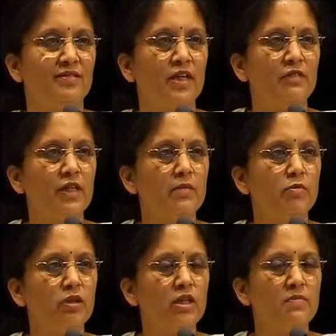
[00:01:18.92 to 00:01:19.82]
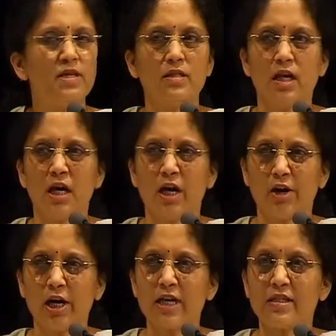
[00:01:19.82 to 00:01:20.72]
Kaivalya Mukti means
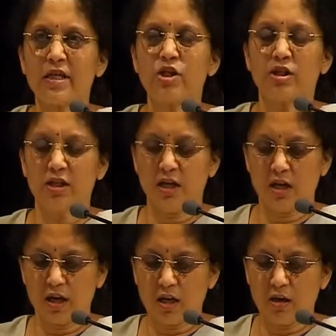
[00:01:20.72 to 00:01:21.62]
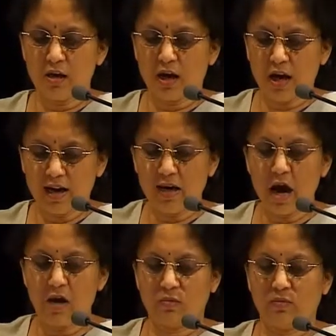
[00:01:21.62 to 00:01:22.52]
realization here and
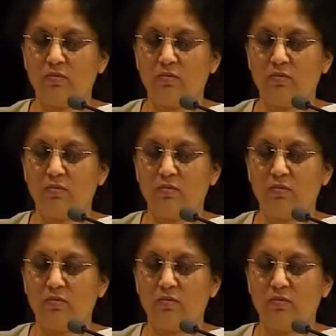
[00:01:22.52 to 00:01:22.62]
now.